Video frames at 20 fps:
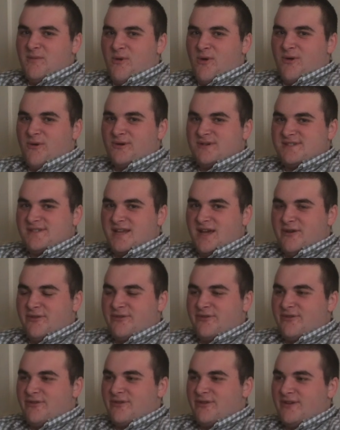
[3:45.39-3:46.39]
bit more.
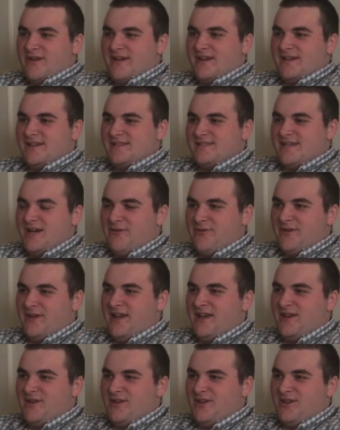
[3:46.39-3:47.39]
It's tough to
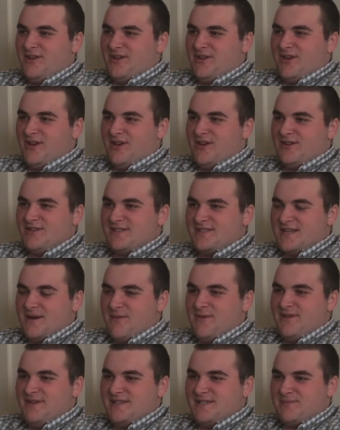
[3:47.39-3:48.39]
get
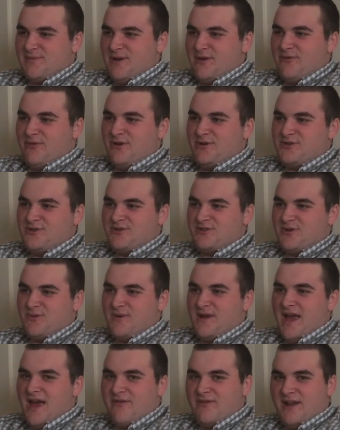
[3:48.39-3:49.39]
some of these spin fishers that
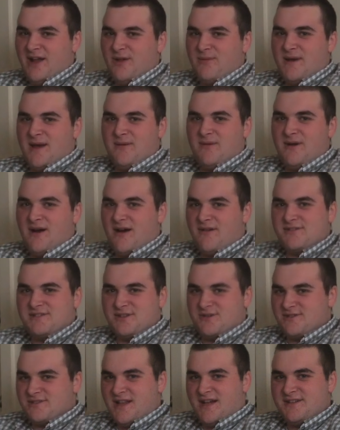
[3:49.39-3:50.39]
we have in Alabama.
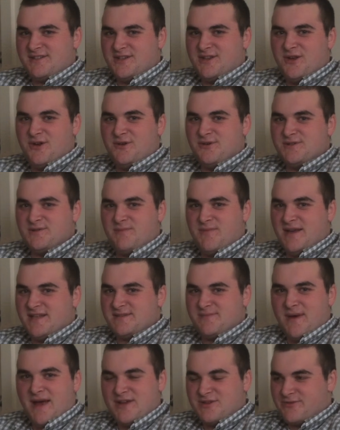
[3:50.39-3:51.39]
Obviously, there's lots of those
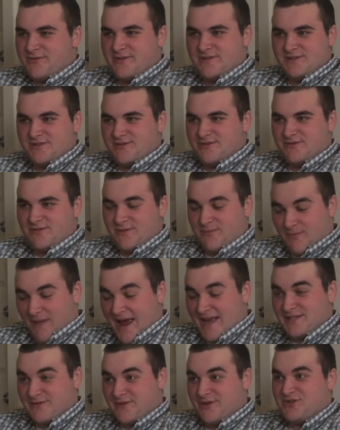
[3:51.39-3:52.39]
best
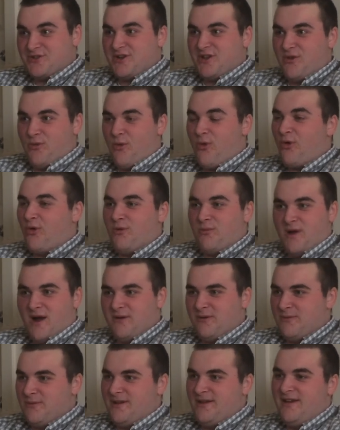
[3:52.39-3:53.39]
bass fishing in the world
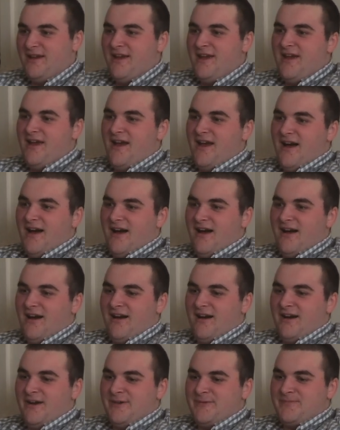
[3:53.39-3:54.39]
probably
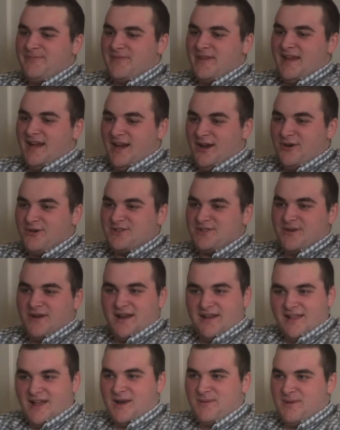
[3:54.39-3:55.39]
here. So you
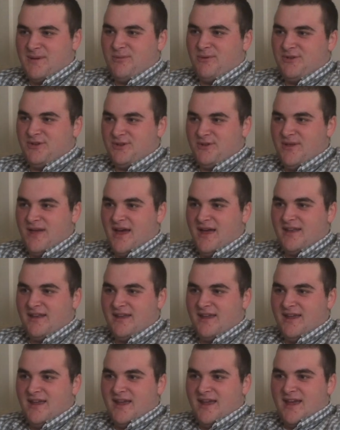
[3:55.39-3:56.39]
get a lot of people who do
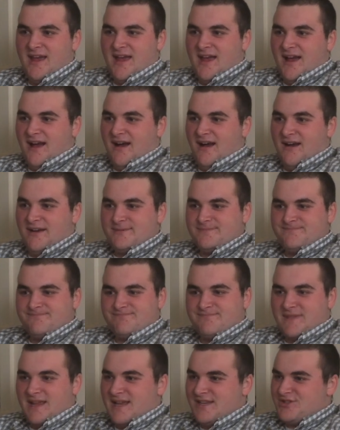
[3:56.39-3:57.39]
that.
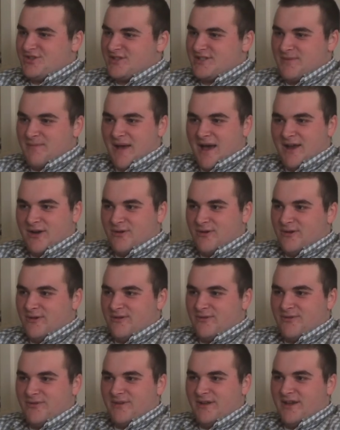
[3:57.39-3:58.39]
It's just a matter
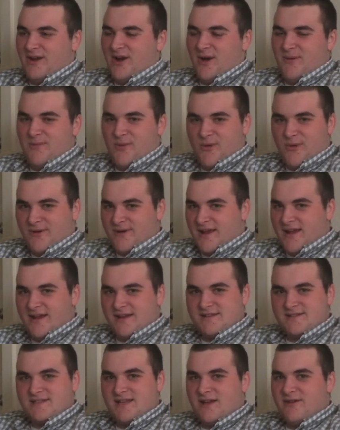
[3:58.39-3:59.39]
of get on board day
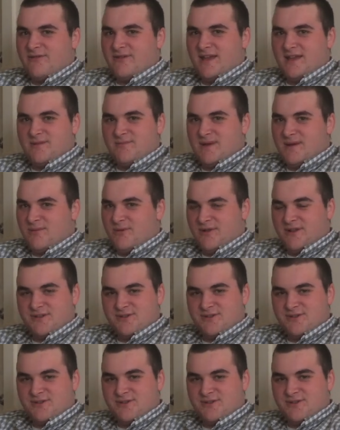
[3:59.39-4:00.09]
and stuff, getting people